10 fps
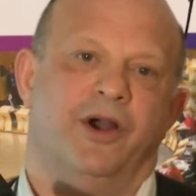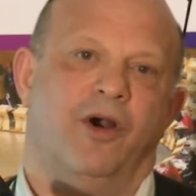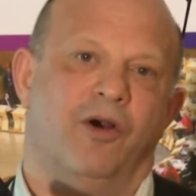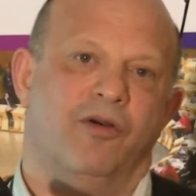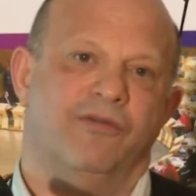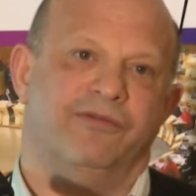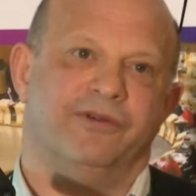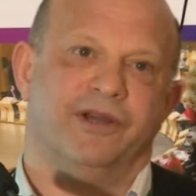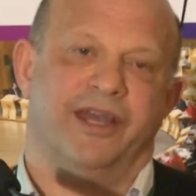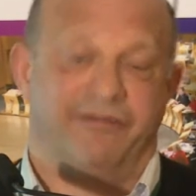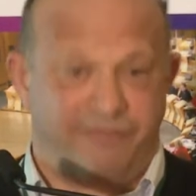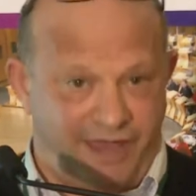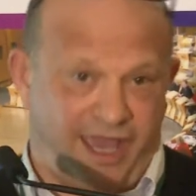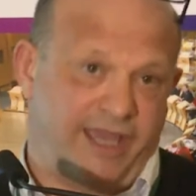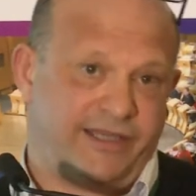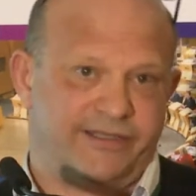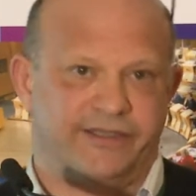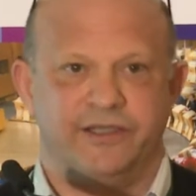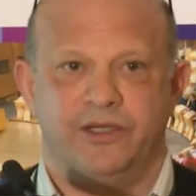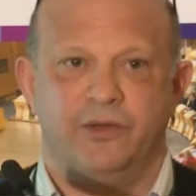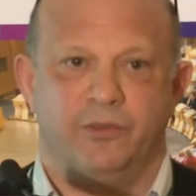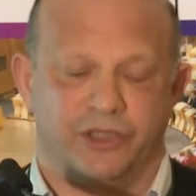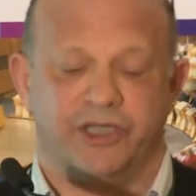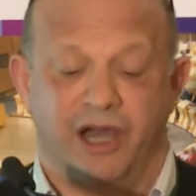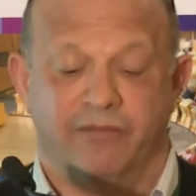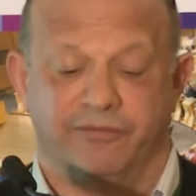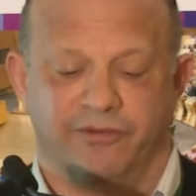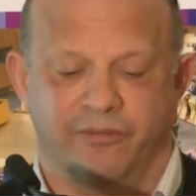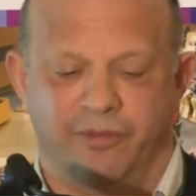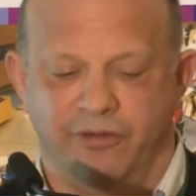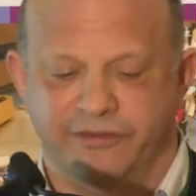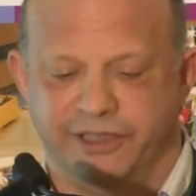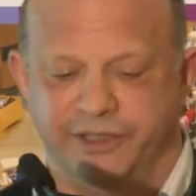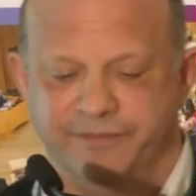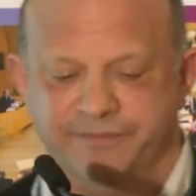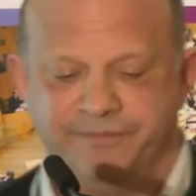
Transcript: of effects which come from poverty.